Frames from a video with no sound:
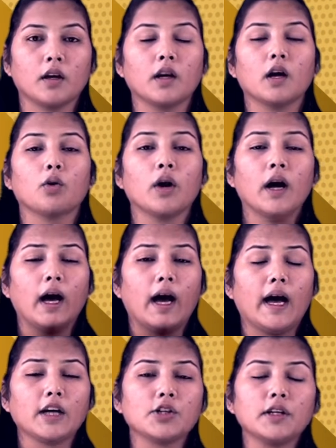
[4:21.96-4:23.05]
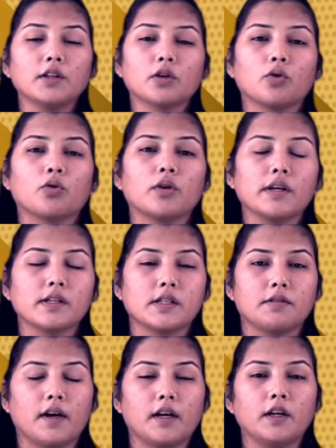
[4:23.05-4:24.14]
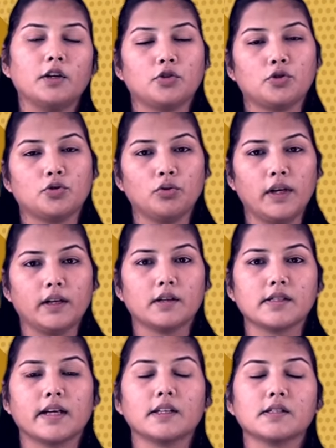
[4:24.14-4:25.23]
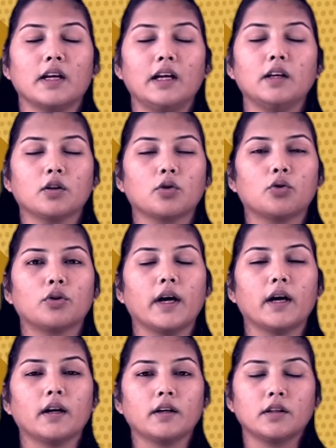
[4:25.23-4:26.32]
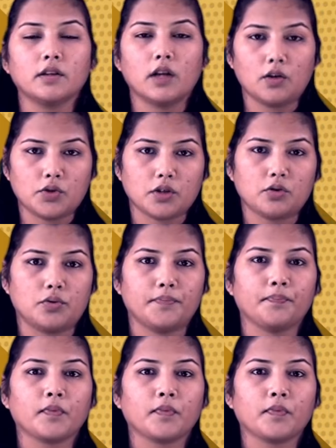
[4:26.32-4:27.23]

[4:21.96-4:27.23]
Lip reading: Now, actually the core is divided into two layers, that is the inner core and the outer core.